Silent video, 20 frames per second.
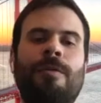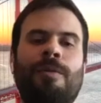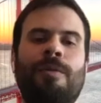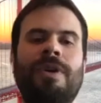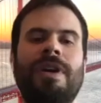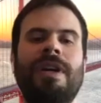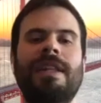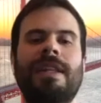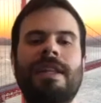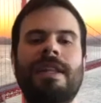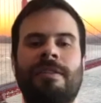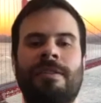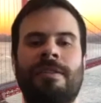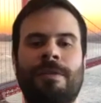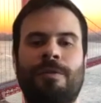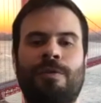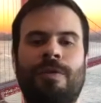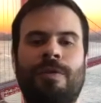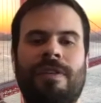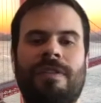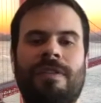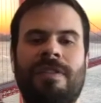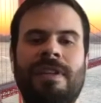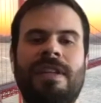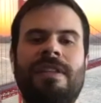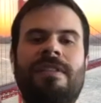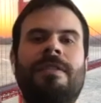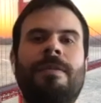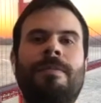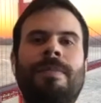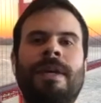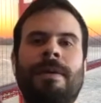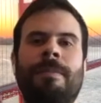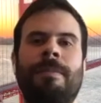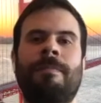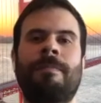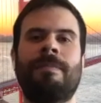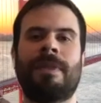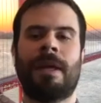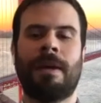So really, zero trust needs to
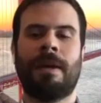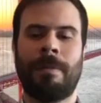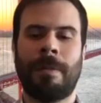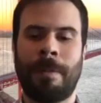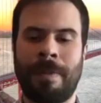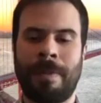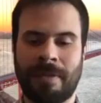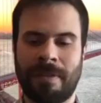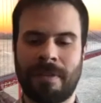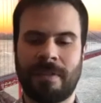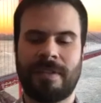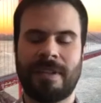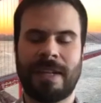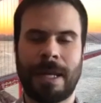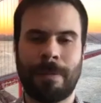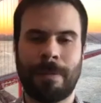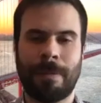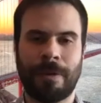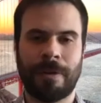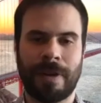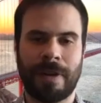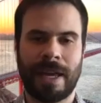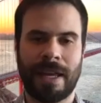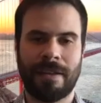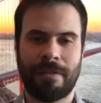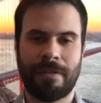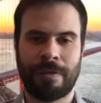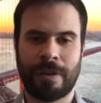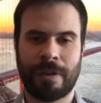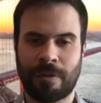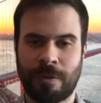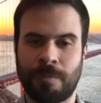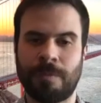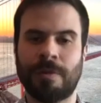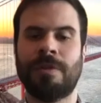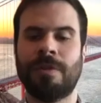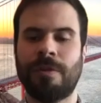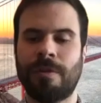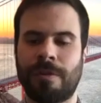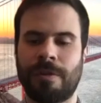be a business enabler and friction
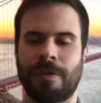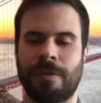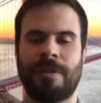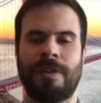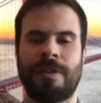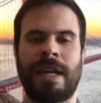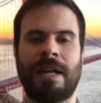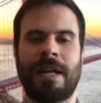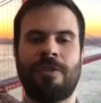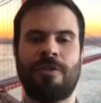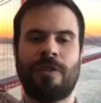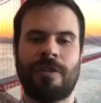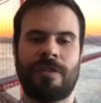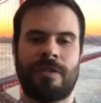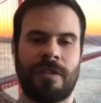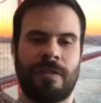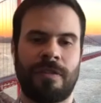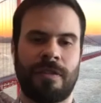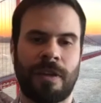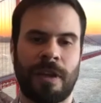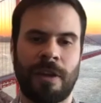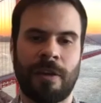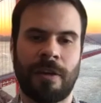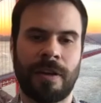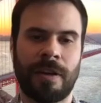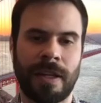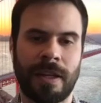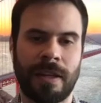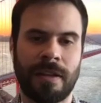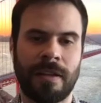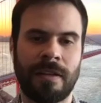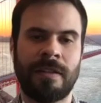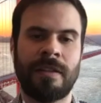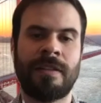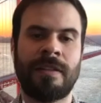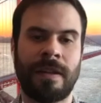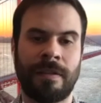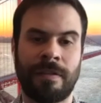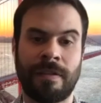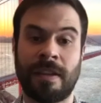reducer, not just a
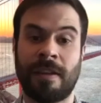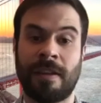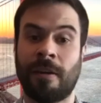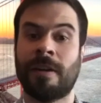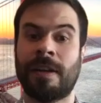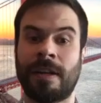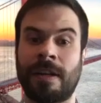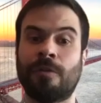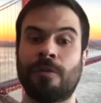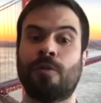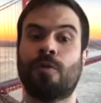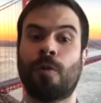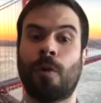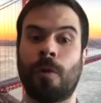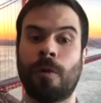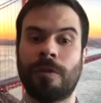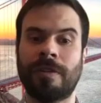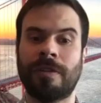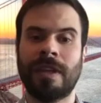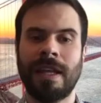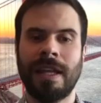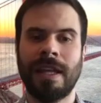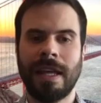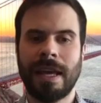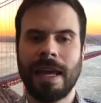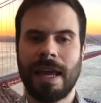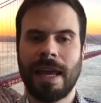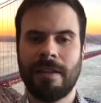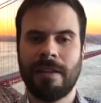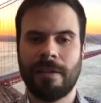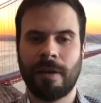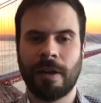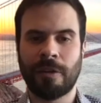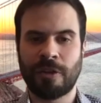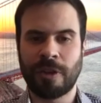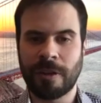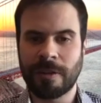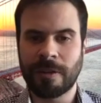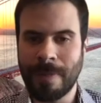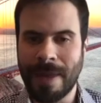set of security controls. And so I'll
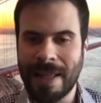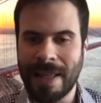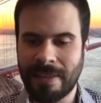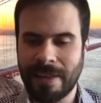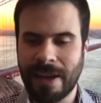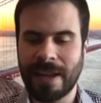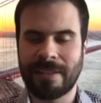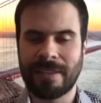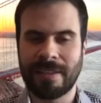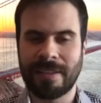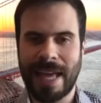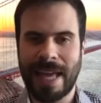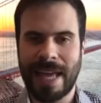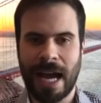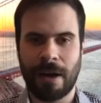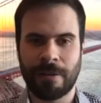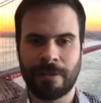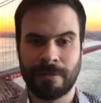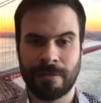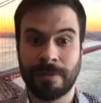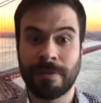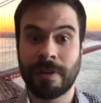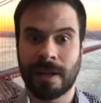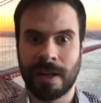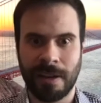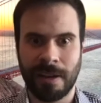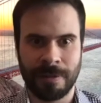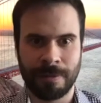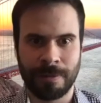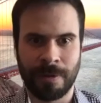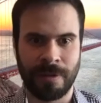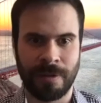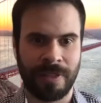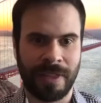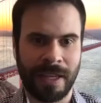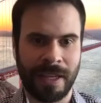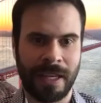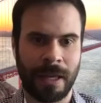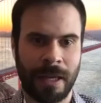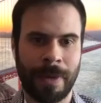share some insights into how some of our customers are
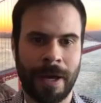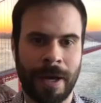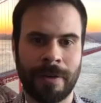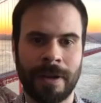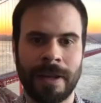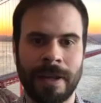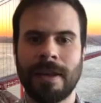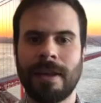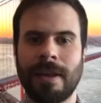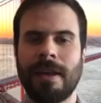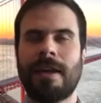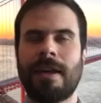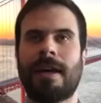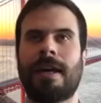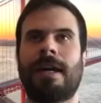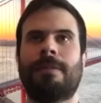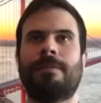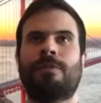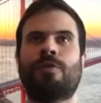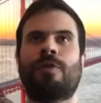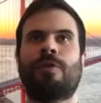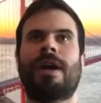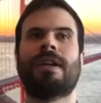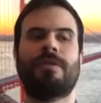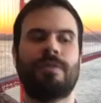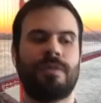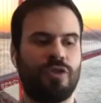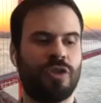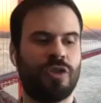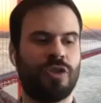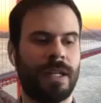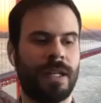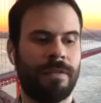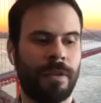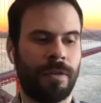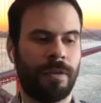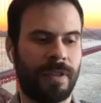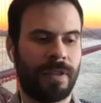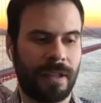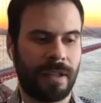thinking about trying to achieve
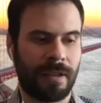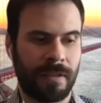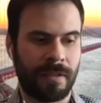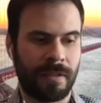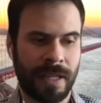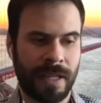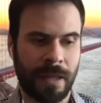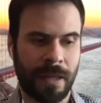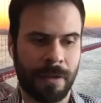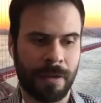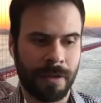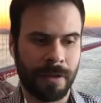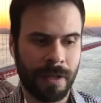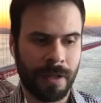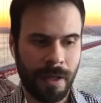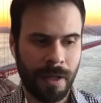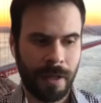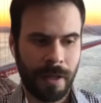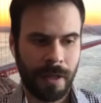those things together.